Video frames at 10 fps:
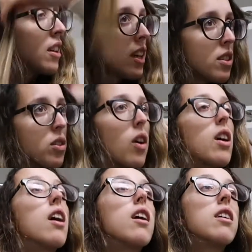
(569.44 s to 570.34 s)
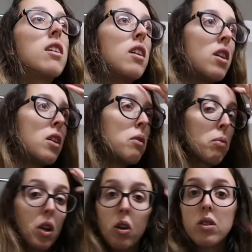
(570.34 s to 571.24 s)
and like Zara.
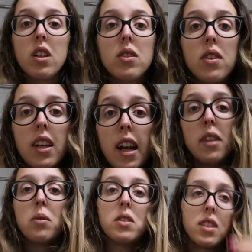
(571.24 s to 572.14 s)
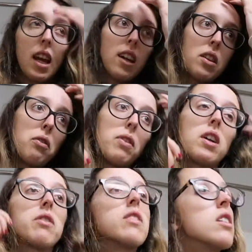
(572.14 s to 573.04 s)
But our hotel is really nice. We're staying at the
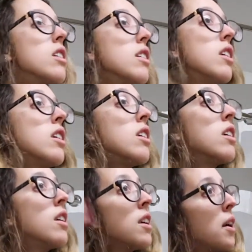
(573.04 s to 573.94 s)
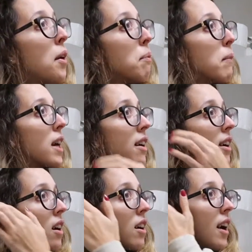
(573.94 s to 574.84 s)
Fairfield
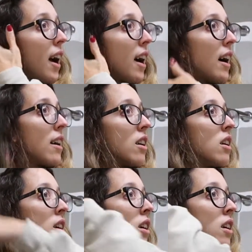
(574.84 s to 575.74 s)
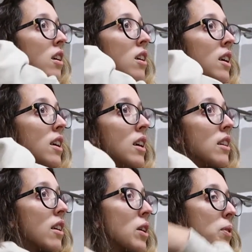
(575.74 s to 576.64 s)
Marriott at in
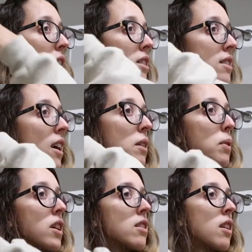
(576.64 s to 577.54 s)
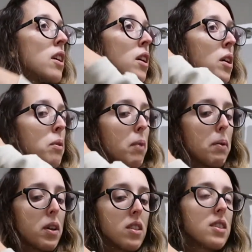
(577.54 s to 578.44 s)
the Lower East Side because my
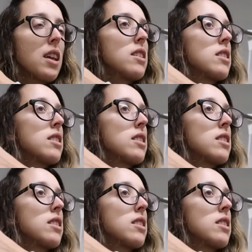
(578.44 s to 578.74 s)
parents they